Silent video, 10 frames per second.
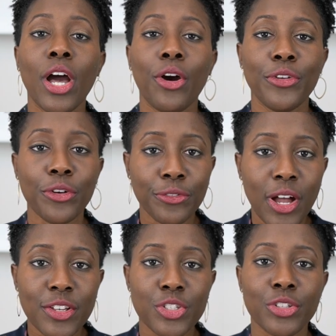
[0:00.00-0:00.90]
of your
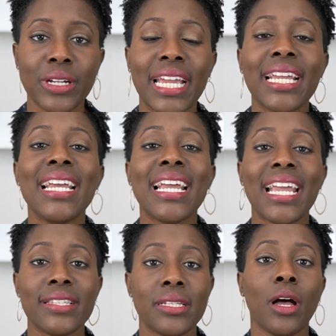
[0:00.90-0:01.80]
fostering
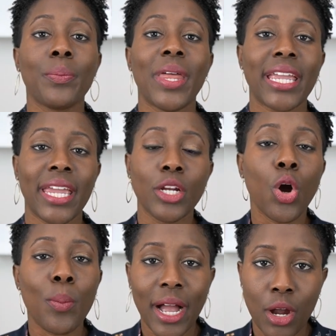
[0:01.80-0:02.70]
is to help that kid
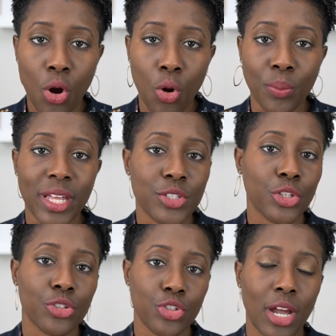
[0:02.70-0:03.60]
go back home.
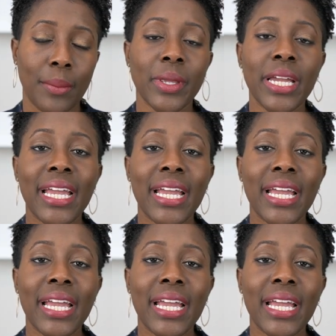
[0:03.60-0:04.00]
That's your job.